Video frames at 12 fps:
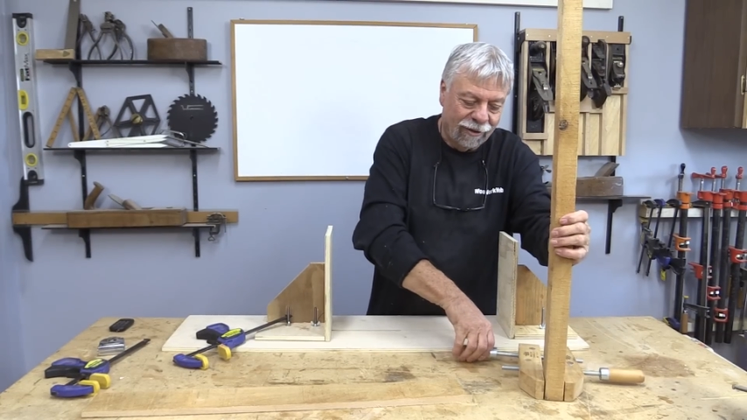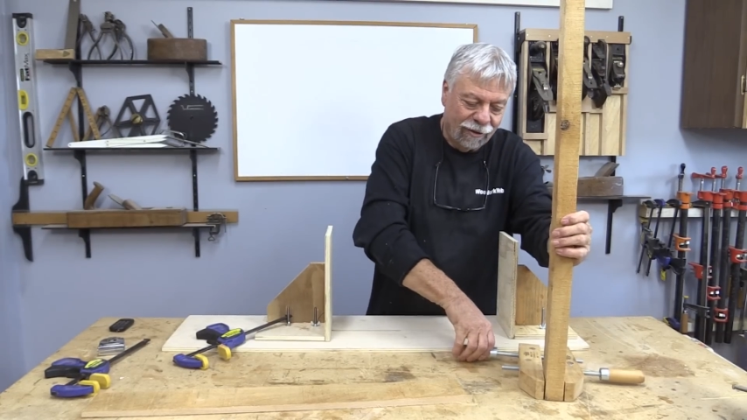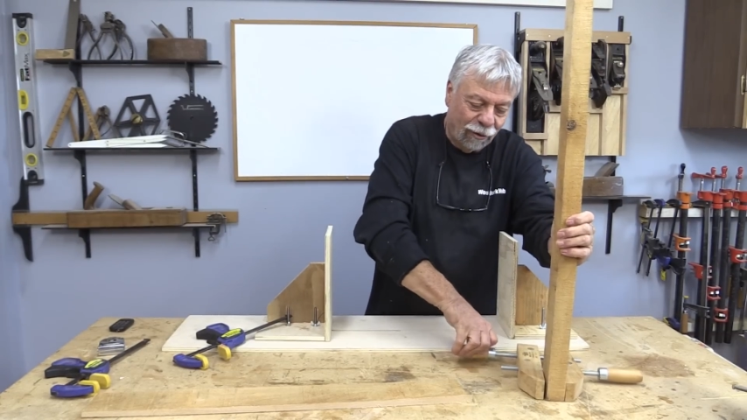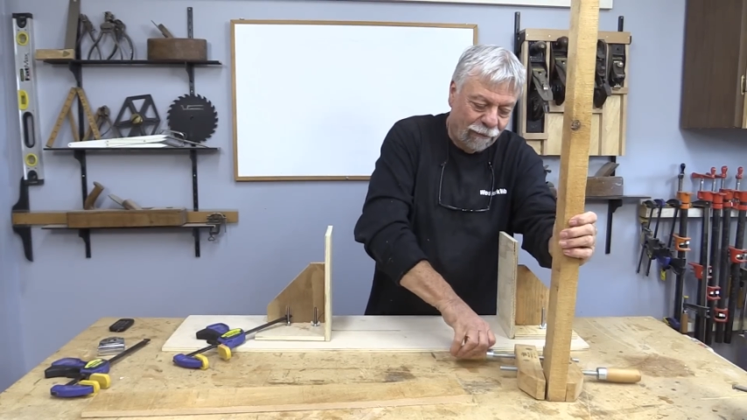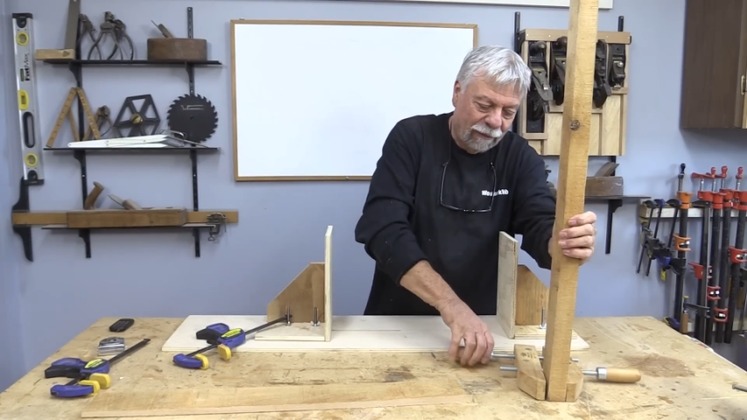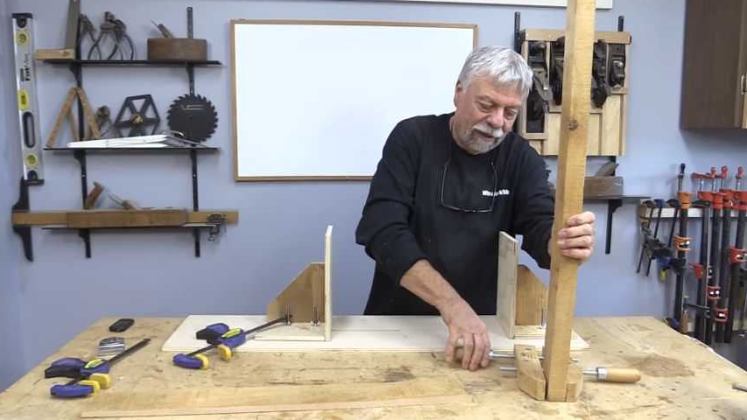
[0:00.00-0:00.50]

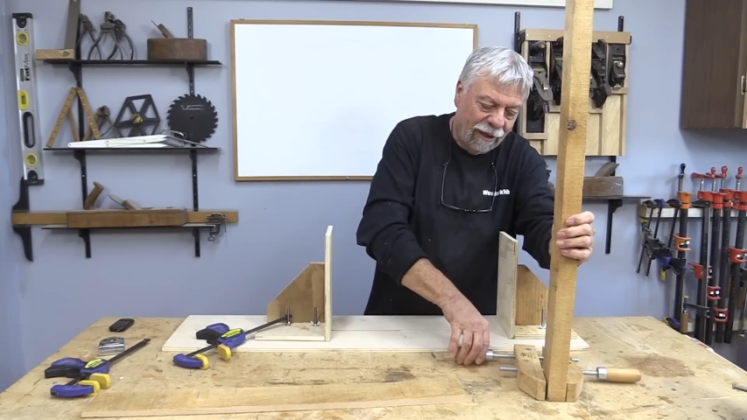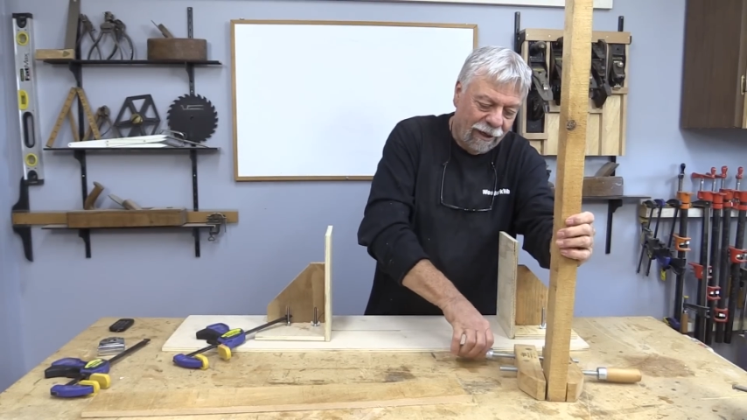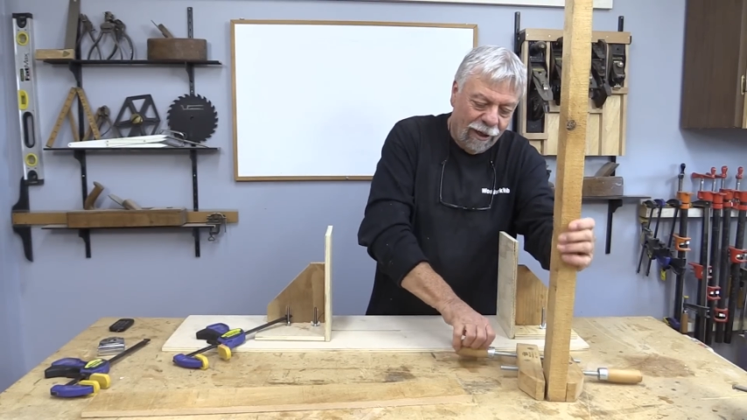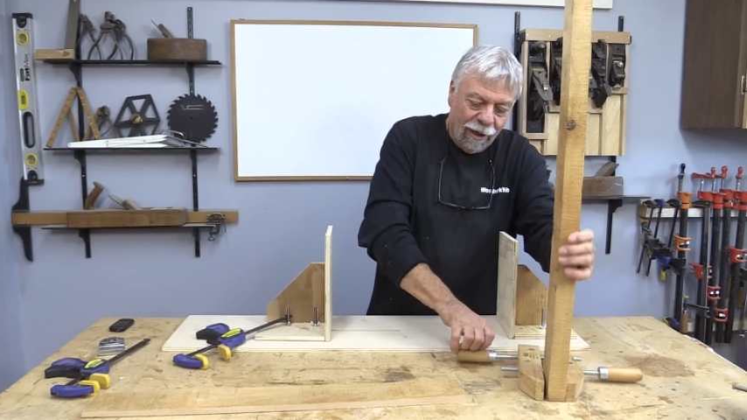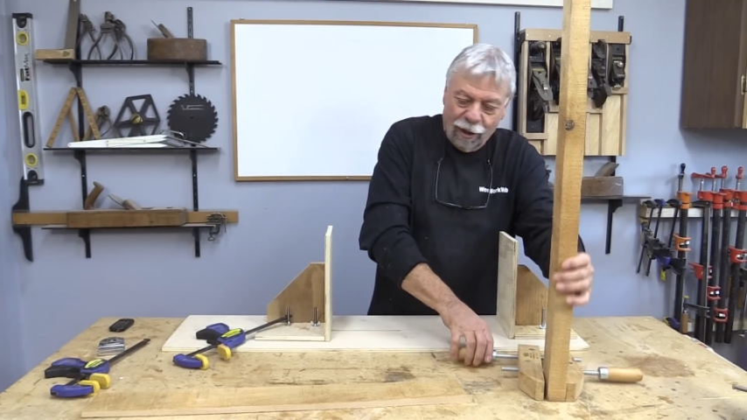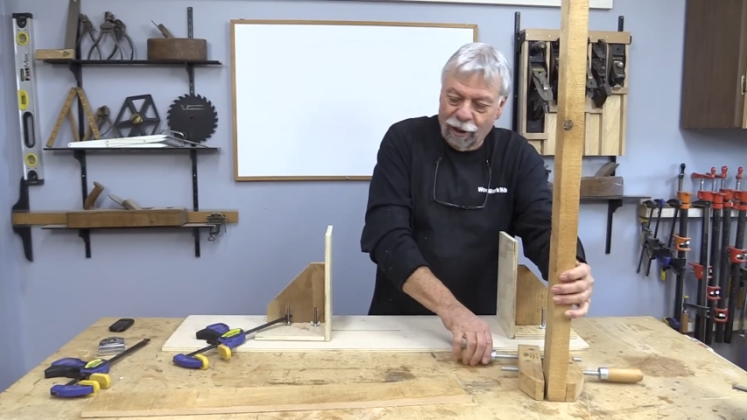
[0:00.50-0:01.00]
So
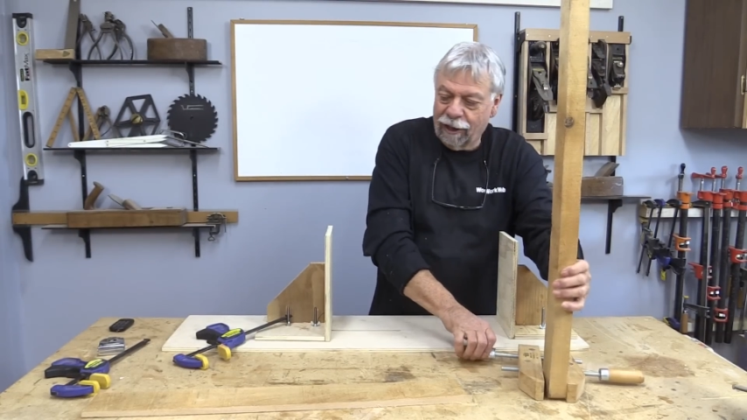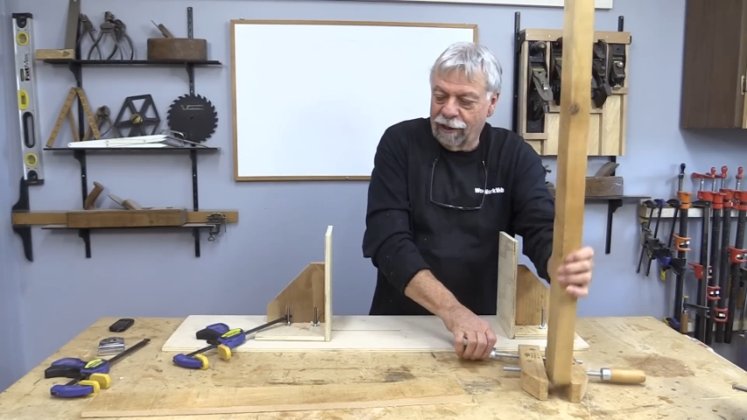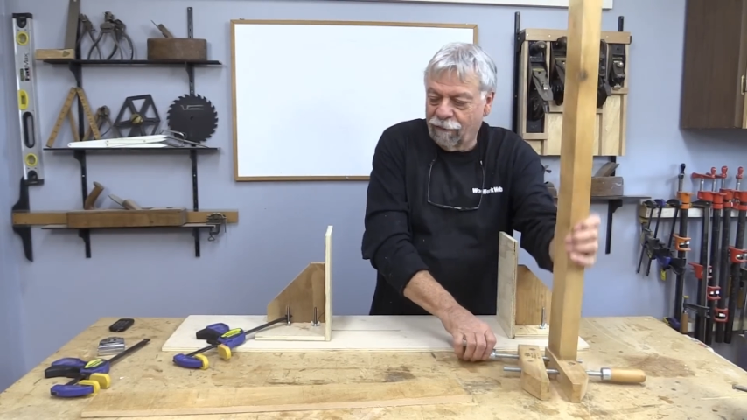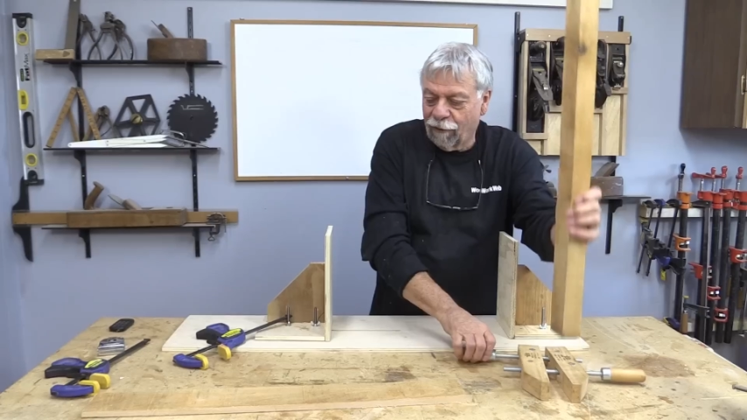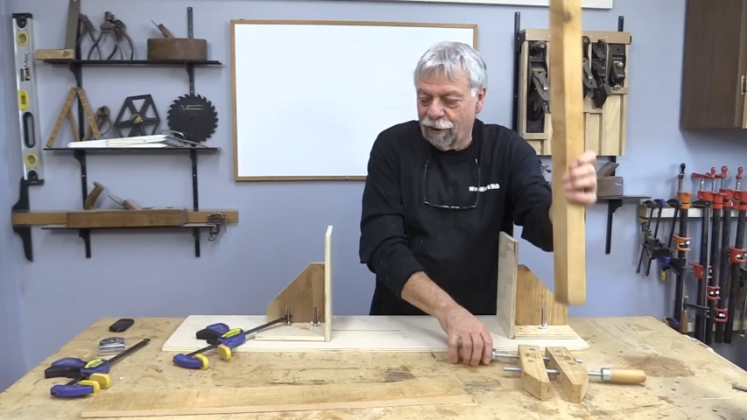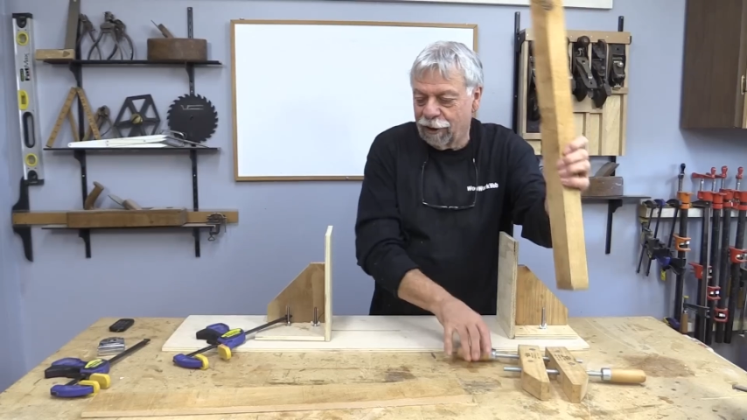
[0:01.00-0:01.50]
looking
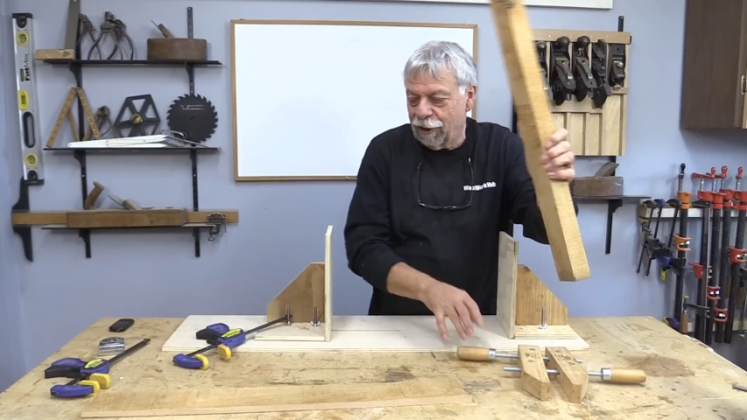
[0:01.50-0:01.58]
forward